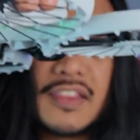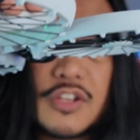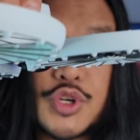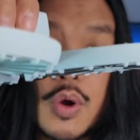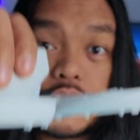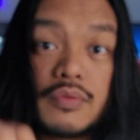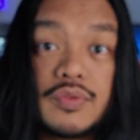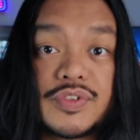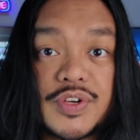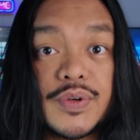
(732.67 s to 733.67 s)
the drone would
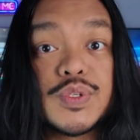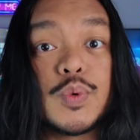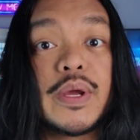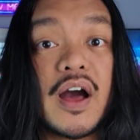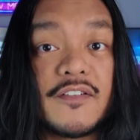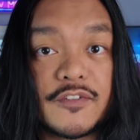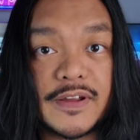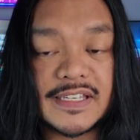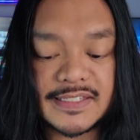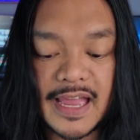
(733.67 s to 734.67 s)
return to a
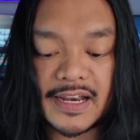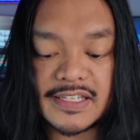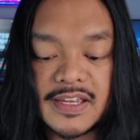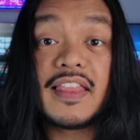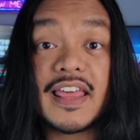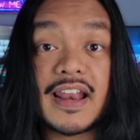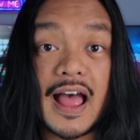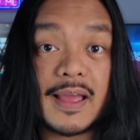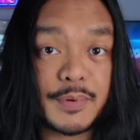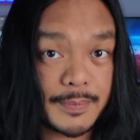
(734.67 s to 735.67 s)
hovering status. Then
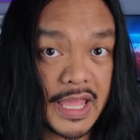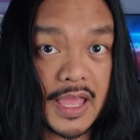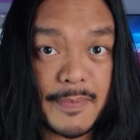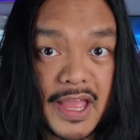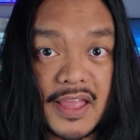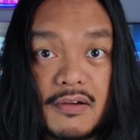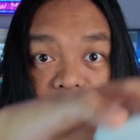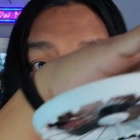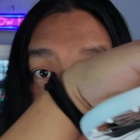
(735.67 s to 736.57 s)
I put my hand back out and